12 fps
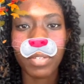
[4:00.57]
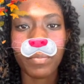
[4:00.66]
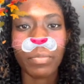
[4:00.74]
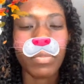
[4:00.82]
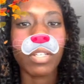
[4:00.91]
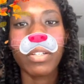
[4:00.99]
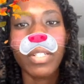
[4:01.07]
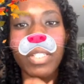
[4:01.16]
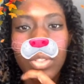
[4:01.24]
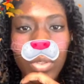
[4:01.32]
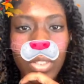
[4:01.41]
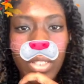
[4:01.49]
Right, so
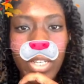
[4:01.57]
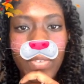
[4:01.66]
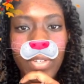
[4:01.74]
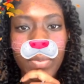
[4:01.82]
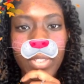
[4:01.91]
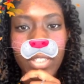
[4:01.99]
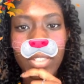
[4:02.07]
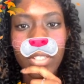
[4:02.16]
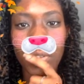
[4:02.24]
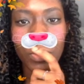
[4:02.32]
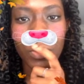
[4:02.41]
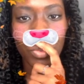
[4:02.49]
out of objects, let's go
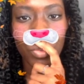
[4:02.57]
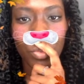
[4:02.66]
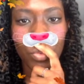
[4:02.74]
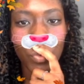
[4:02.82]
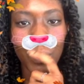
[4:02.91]
to food.